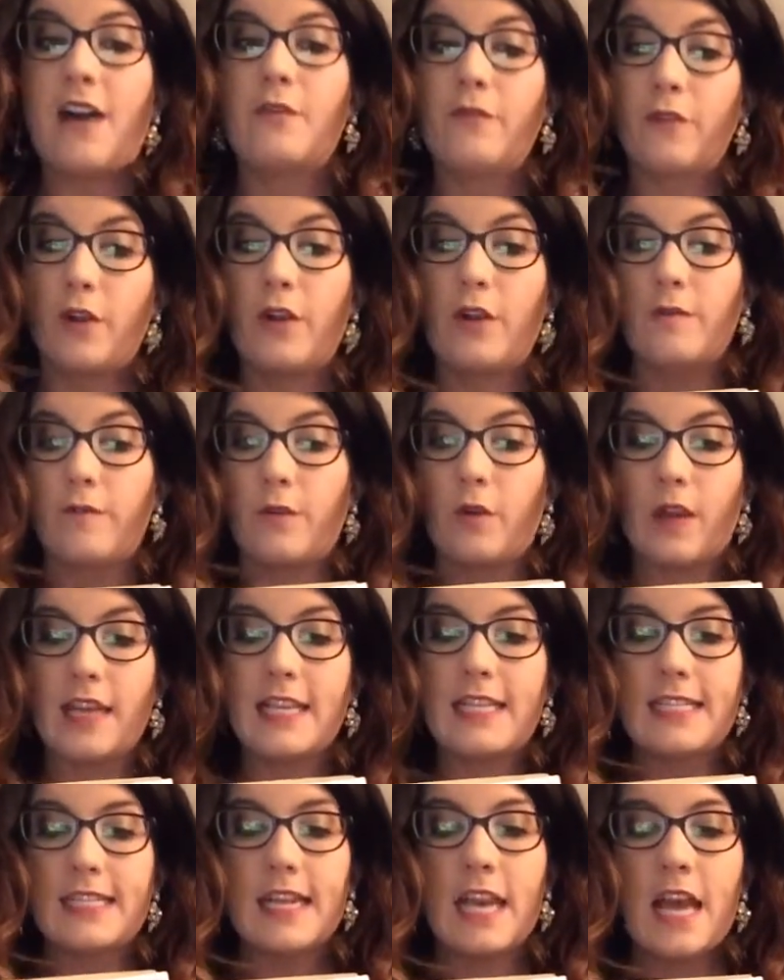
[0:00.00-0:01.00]
firm
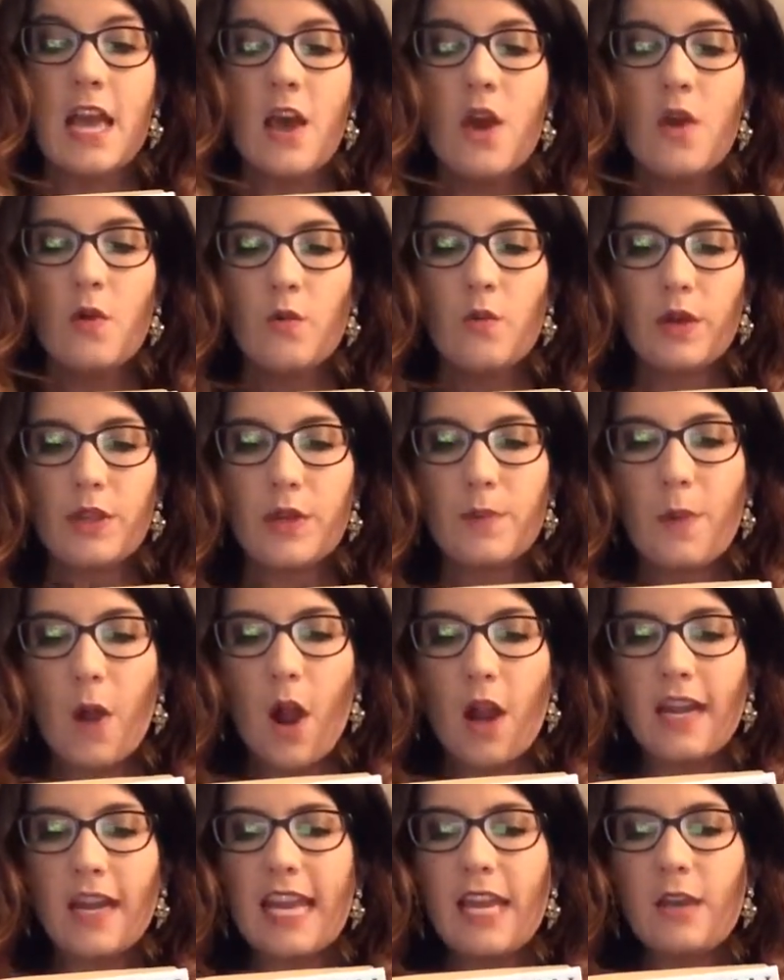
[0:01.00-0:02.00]
voice. "Will the
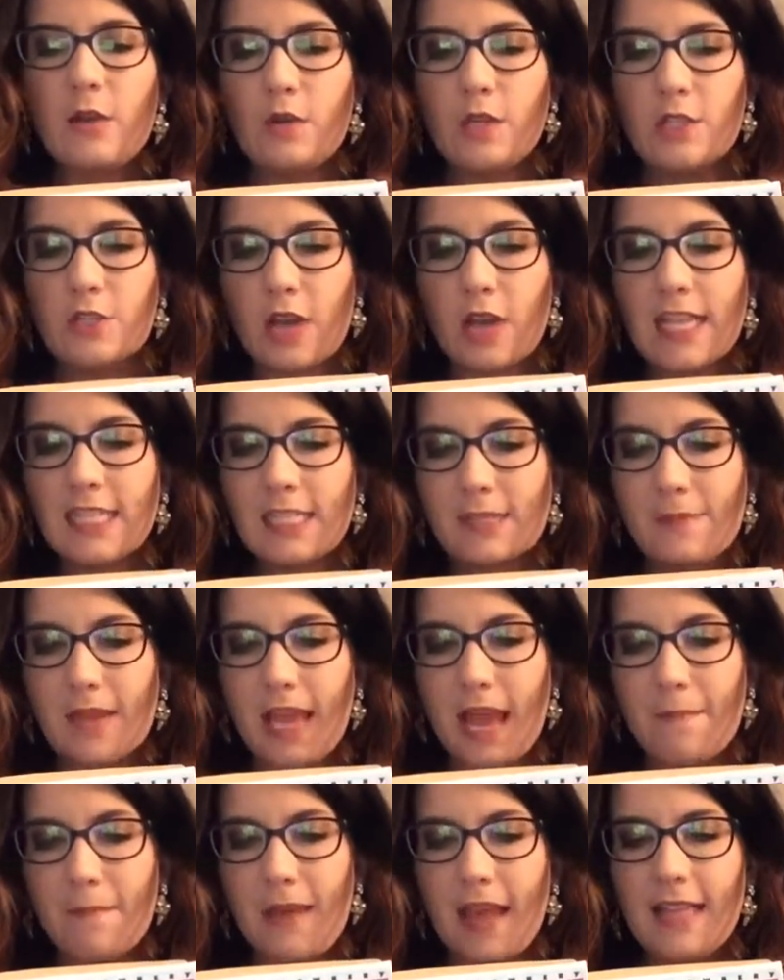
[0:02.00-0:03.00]
party who addressed
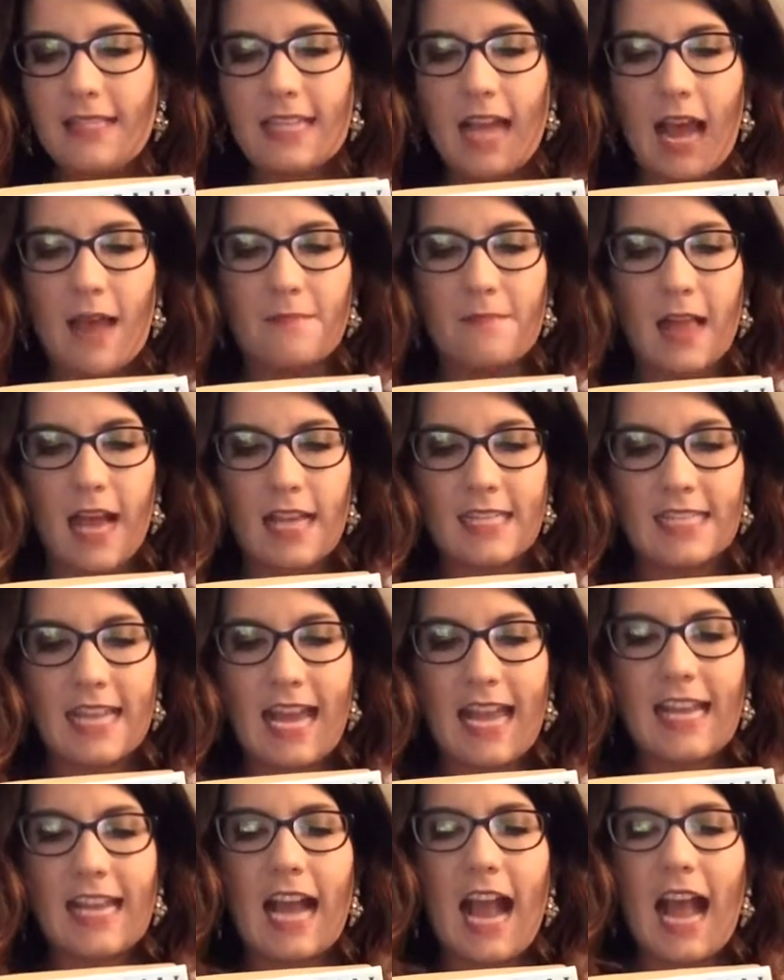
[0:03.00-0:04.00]
me at bedtime last
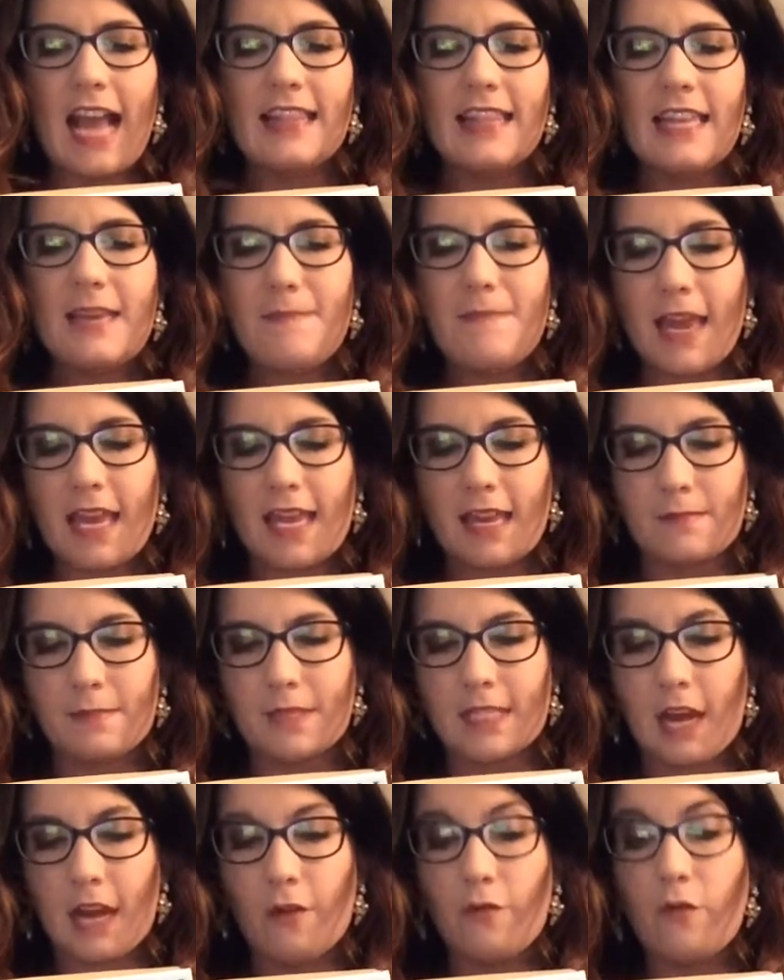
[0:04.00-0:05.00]
night kindly make
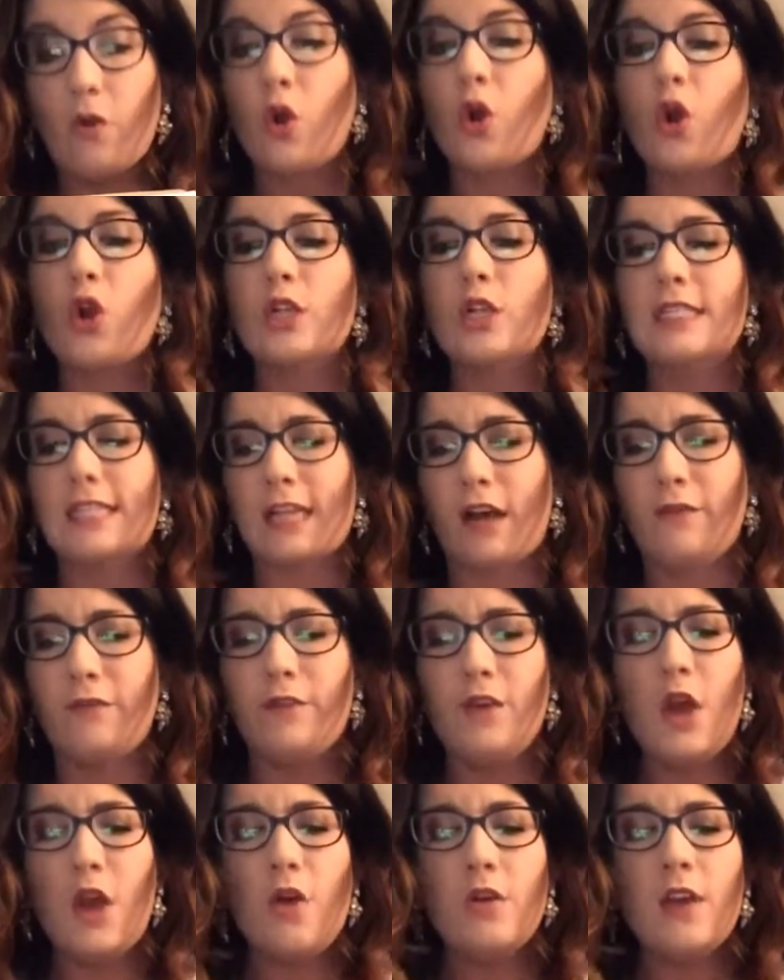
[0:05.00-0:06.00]
himself or herself
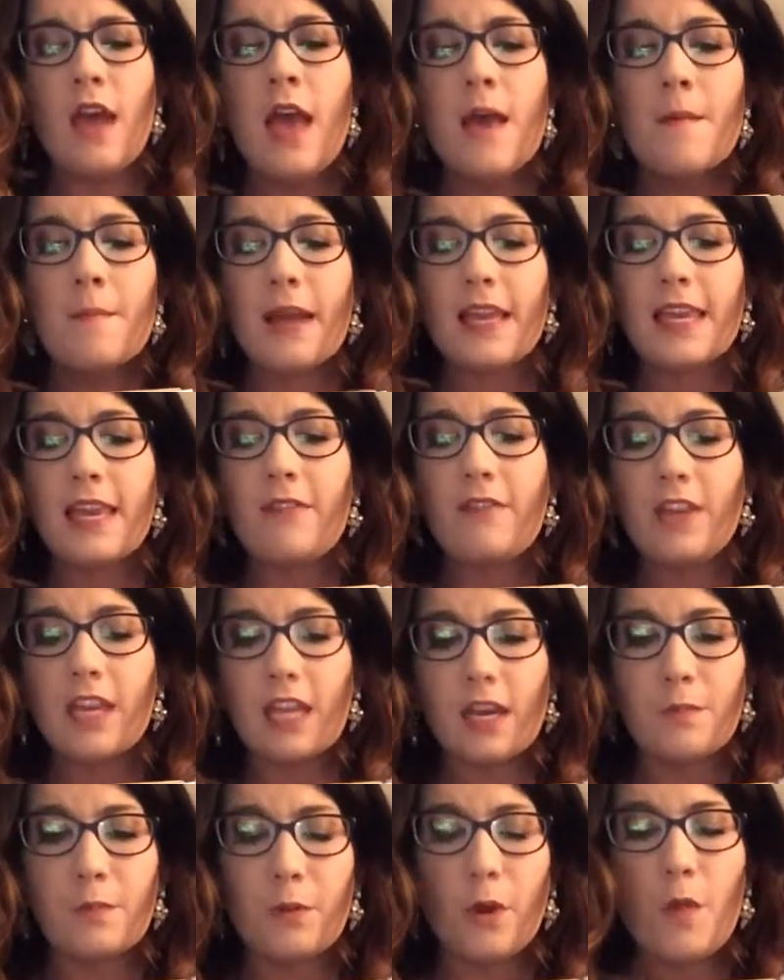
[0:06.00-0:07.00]
known by
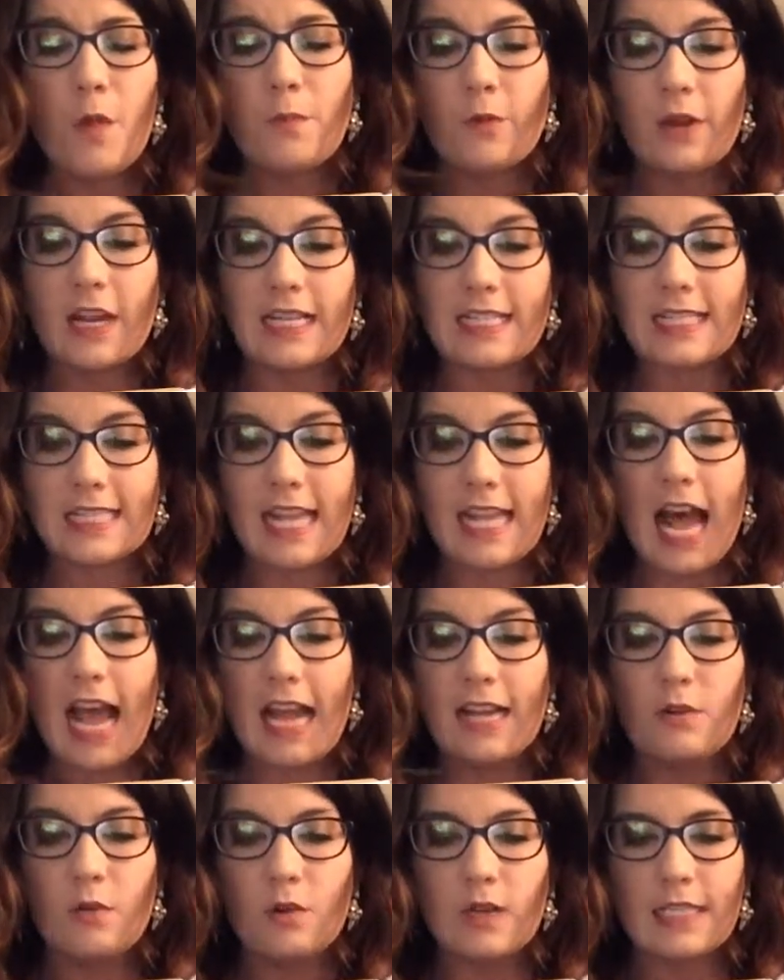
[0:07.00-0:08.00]
giving an appropriate
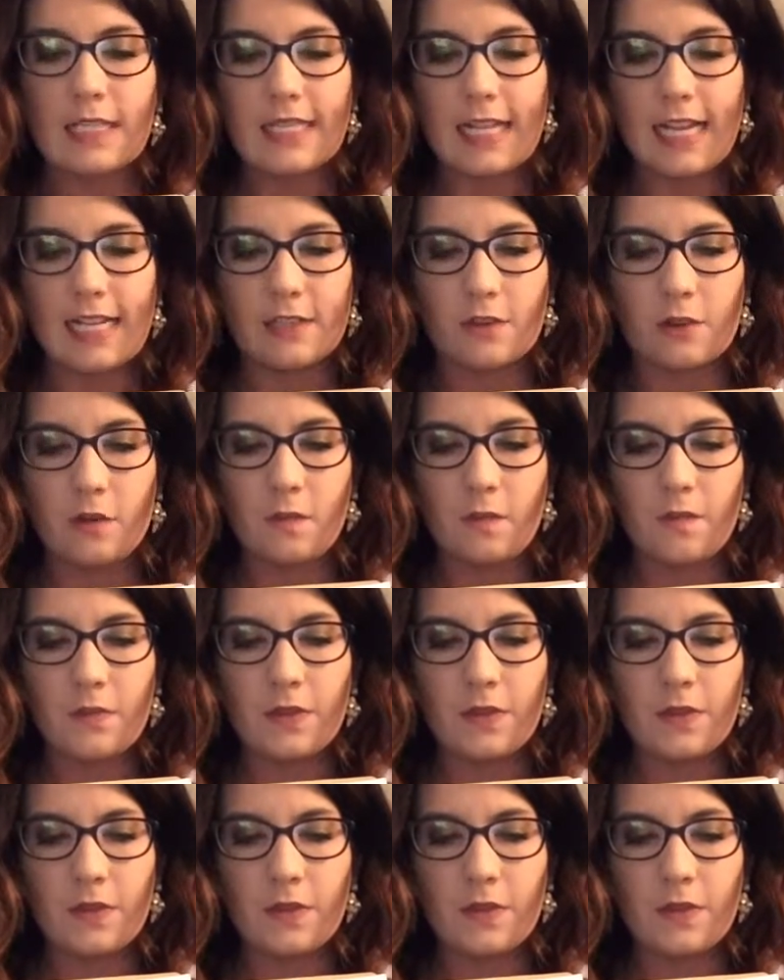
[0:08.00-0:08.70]
sign or signal?"